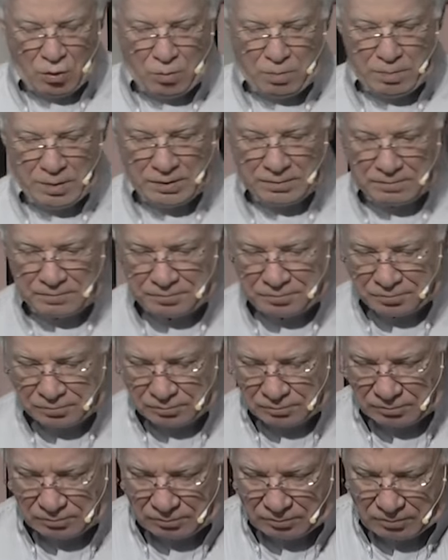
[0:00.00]
open.
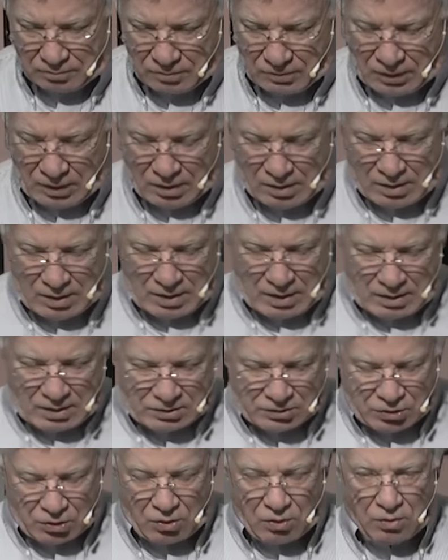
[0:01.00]

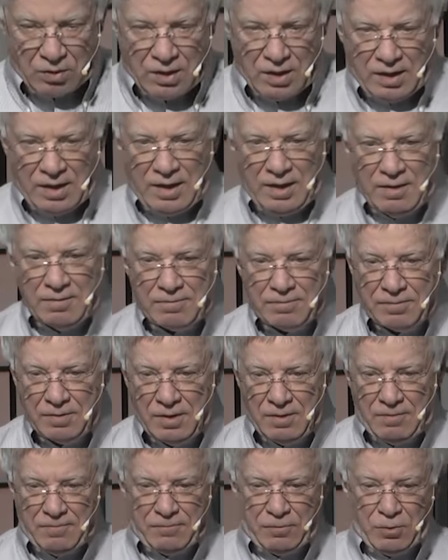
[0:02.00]
So if
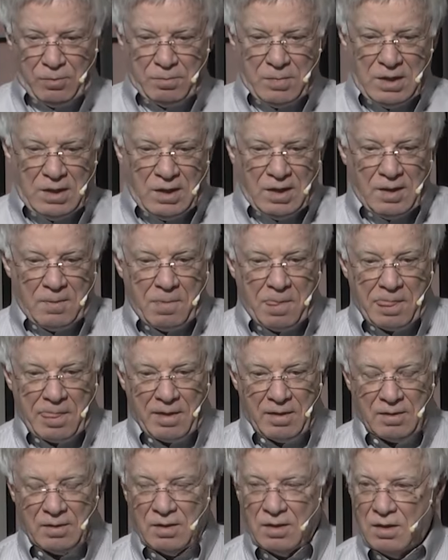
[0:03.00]
for me,
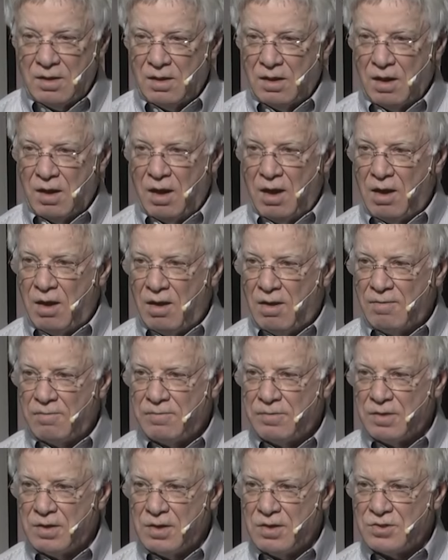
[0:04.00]

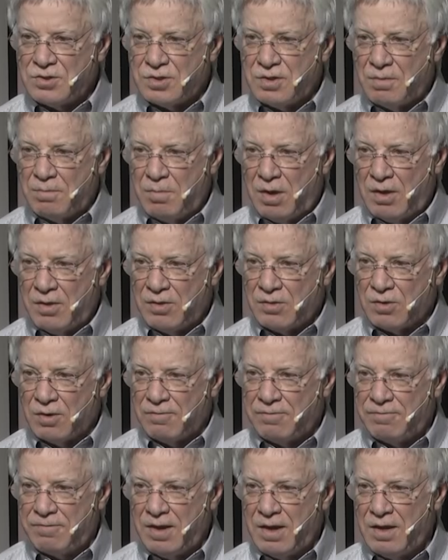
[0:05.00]
love is the mother
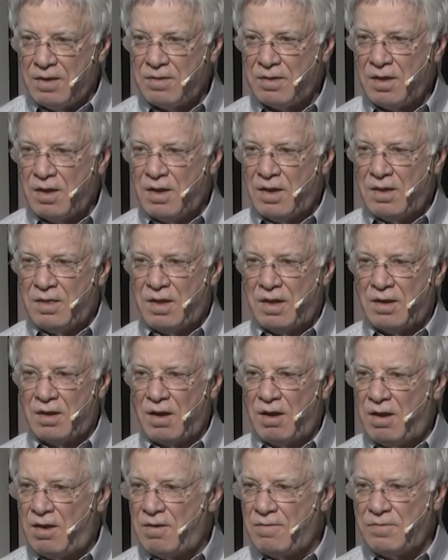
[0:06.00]
of faith,
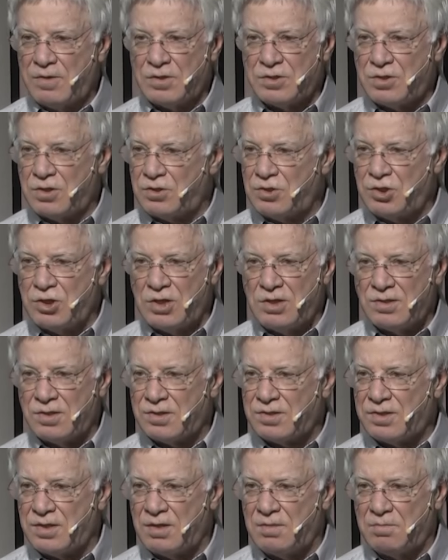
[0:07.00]
then love is the
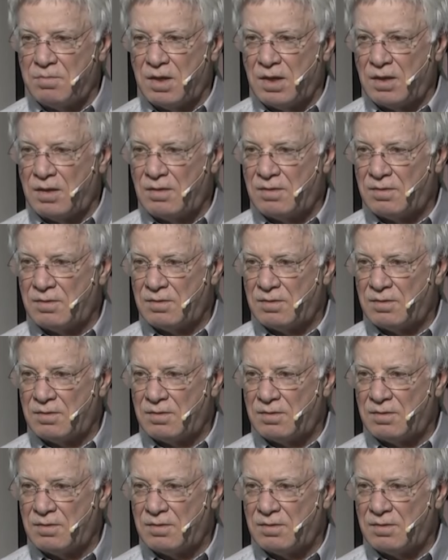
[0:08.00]
Jesus in me.